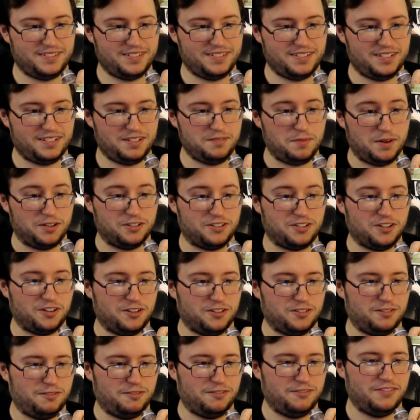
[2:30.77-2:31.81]
You better turn
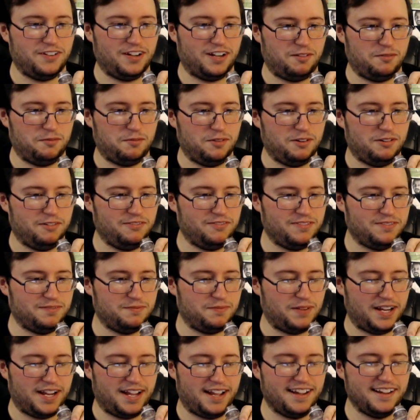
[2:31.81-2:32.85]
into a fucking wolf, my
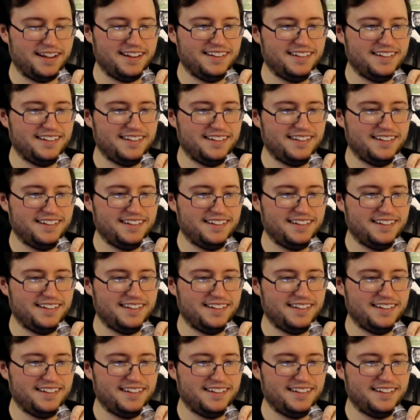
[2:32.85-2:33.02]
guy.